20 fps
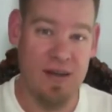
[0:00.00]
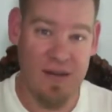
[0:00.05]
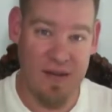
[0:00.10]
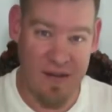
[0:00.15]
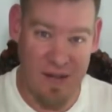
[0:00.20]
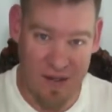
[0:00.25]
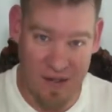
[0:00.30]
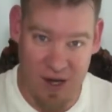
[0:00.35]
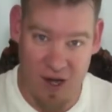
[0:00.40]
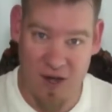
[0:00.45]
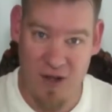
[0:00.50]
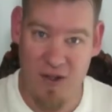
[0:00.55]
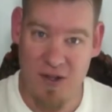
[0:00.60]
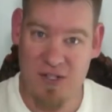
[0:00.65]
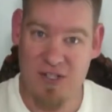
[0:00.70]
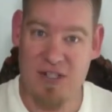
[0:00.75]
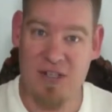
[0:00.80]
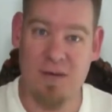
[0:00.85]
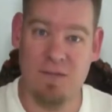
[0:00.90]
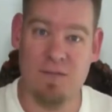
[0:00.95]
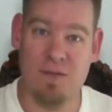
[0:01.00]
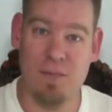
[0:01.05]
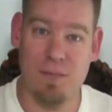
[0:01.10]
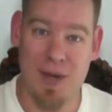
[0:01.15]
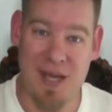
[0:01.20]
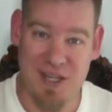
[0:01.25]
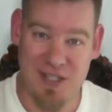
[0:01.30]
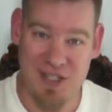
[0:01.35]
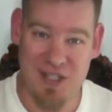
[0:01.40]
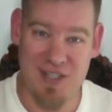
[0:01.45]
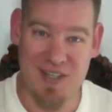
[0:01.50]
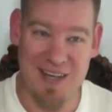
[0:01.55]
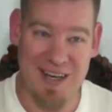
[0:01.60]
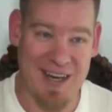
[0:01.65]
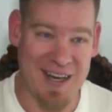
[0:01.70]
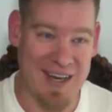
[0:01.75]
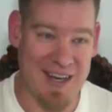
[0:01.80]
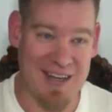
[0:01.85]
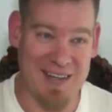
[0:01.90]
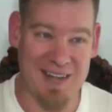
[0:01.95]
the knowledge, the information,
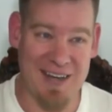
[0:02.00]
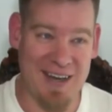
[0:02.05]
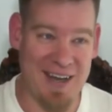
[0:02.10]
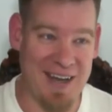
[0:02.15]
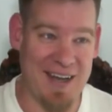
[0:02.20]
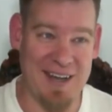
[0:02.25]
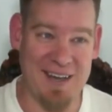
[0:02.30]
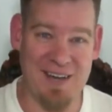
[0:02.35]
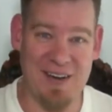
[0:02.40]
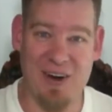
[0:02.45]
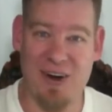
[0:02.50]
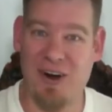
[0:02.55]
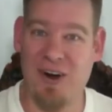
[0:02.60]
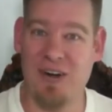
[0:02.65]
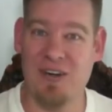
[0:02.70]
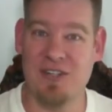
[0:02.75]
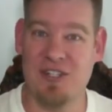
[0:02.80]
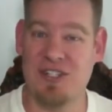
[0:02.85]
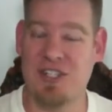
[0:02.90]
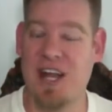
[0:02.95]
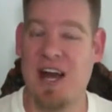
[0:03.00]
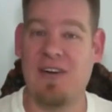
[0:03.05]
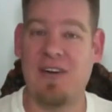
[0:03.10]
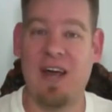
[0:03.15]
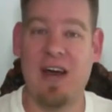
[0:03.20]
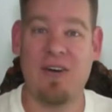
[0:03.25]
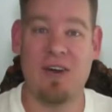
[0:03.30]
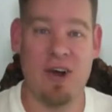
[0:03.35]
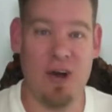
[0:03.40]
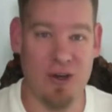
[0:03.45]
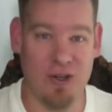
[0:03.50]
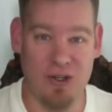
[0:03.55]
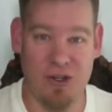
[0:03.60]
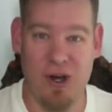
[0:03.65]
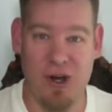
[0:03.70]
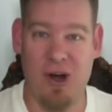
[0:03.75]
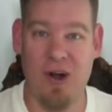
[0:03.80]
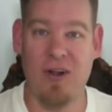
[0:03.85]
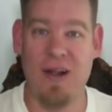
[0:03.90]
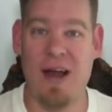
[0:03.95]
and and our shout out, our
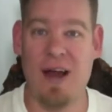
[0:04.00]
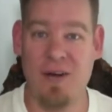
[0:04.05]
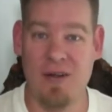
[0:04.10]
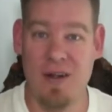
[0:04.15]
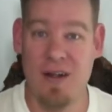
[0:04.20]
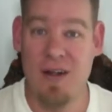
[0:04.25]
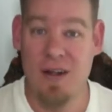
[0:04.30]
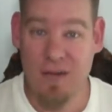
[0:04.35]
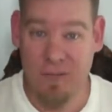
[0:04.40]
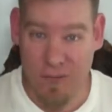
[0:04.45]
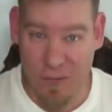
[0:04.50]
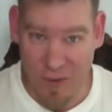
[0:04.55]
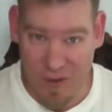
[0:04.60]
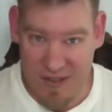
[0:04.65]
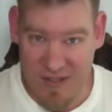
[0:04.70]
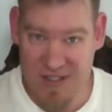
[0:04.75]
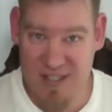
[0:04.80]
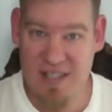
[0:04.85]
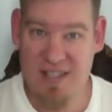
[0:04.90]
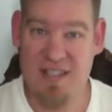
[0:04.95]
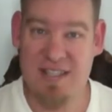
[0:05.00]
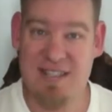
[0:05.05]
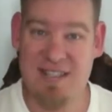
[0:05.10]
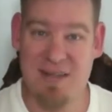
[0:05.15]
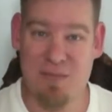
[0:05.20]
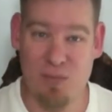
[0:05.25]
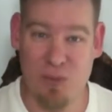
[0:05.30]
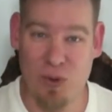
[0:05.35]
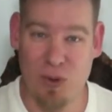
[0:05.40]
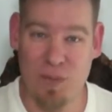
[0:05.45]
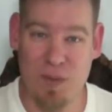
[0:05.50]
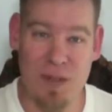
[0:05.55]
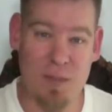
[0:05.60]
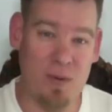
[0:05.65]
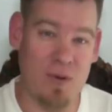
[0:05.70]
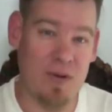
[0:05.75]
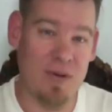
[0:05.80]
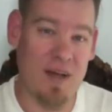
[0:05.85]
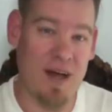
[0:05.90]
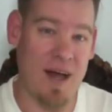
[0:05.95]
call out for assistance, and more people
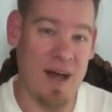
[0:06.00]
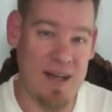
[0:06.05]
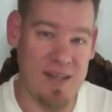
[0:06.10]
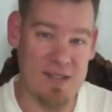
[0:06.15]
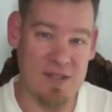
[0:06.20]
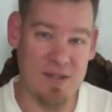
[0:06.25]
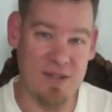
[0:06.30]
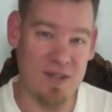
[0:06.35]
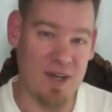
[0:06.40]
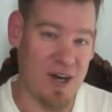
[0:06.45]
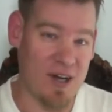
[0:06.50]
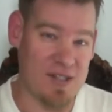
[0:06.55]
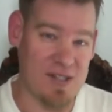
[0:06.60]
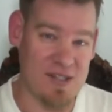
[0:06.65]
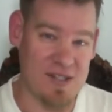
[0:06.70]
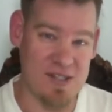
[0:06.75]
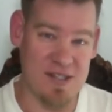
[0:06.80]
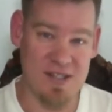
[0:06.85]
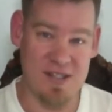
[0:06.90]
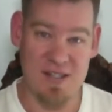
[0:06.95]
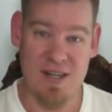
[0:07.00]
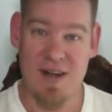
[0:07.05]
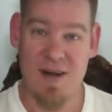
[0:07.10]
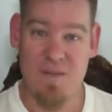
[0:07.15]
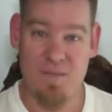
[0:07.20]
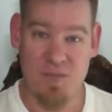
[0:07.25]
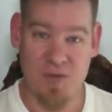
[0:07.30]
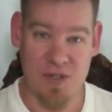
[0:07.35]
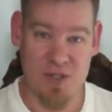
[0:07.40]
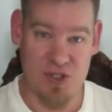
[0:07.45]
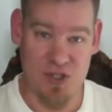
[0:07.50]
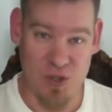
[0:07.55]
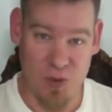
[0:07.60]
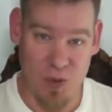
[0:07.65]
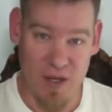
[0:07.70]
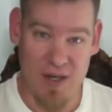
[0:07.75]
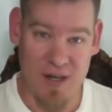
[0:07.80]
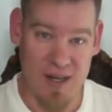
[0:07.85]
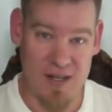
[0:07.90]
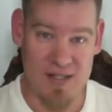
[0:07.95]
with the highest good consciousness to
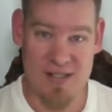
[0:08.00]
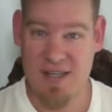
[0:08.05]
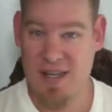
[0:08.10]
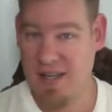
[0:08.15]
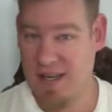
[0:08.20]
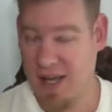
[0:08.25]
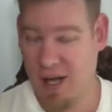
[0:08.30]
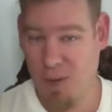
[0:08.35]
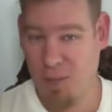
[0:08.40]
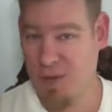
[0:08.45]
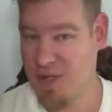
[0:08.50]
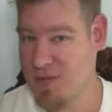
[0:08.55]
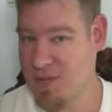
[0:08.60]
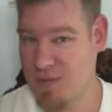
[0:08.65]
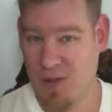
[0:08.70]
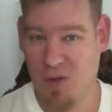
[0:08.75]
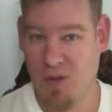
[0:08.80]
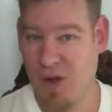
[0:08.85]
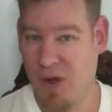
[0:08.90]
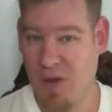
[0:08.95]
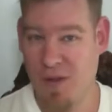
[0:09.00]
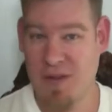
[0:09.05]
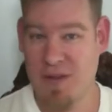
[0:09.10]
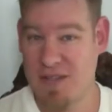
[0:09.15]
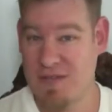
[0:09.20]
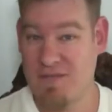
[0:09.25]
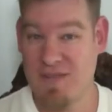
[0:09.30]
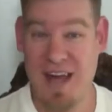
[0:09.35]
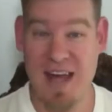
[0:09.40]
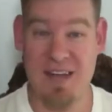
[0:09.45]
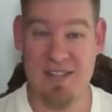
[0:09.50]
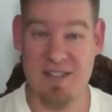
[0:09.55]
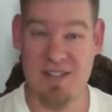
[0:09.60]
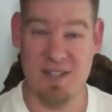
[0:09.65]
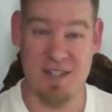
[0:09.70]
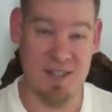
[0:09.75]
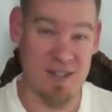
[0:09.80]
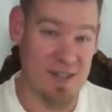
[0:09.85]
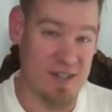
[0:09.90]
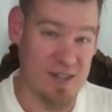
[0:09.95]
join us and help us build all this
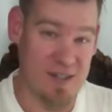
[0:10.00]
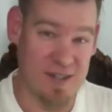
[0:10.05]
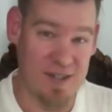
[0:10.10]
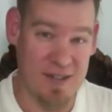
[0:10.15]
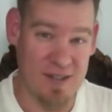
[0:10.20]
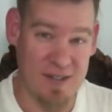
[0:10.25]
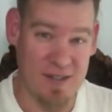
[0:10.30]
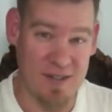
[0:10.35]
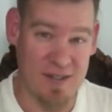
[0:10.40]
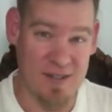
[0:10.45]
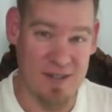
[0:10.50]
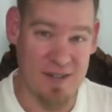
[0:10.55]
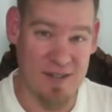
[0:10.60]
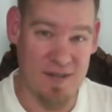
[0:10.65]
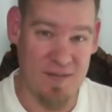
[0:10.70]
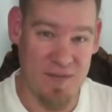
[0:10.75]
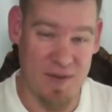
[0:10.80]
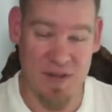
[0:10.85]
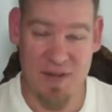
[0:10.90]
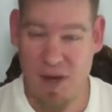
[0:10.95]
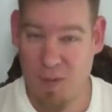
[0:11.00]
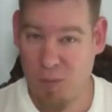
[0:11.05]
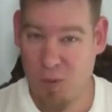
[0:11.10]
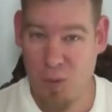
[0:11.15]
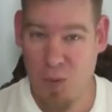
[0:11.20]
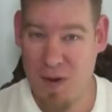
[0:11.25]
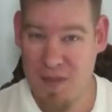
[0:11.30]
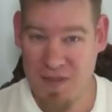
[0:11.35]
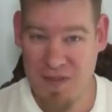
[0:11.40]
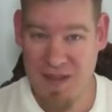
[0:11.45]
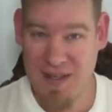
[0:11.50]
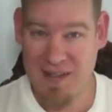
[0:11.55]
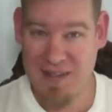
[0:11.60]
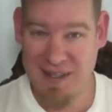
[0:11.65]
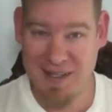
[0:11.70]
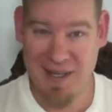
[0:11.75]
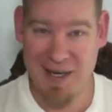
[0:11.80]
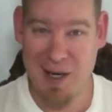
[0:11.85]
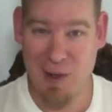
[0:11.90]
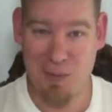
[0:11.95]
faster. The number one thing that
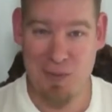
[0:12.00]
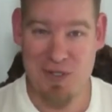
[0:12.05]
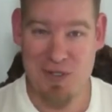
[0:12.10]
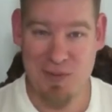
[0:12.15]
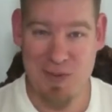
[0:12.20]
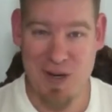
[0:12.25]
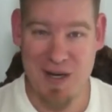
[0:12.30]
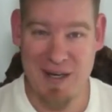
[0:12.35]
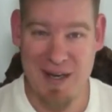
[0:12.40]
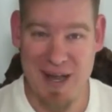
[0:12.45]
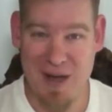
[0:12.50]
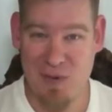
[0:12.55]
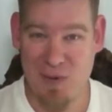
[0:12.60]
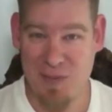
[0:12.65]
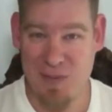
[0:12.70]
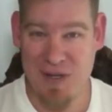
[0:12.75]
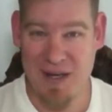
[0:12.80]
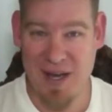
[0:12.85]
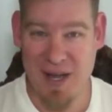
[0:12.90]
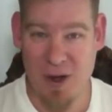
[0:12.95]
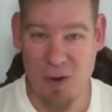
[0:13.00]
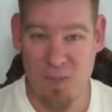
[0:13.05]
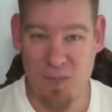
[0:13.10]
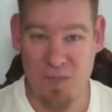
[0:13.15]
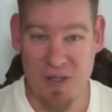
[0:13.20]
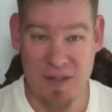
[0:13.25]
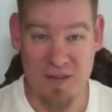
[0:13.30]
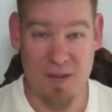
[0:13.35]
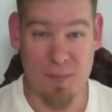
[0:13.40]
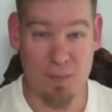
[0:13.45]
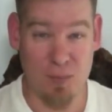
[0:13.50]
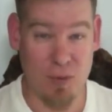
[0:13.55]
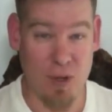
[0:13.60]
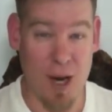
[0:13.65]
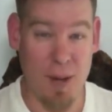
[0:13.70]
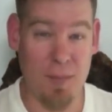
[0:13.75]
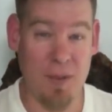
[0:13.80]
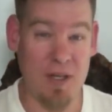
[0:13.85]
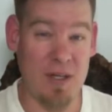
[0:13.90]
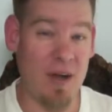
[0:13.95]
can help us right now would be to help get the
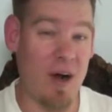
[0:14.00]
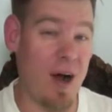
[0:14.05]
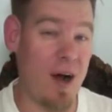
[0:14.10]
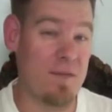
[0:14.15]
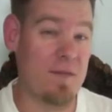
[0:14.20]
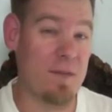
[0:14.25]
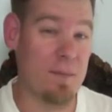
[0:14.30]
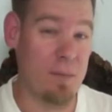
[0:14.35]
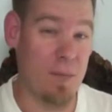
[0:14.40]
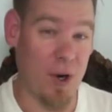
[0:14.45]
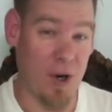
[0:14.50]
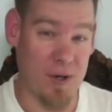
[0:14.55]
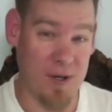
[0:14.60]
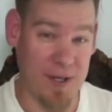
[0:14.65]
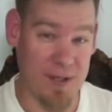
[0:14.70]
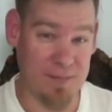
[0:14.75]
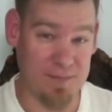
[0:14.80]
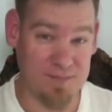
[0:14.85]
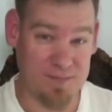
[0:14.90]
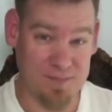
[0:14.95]
property off the market.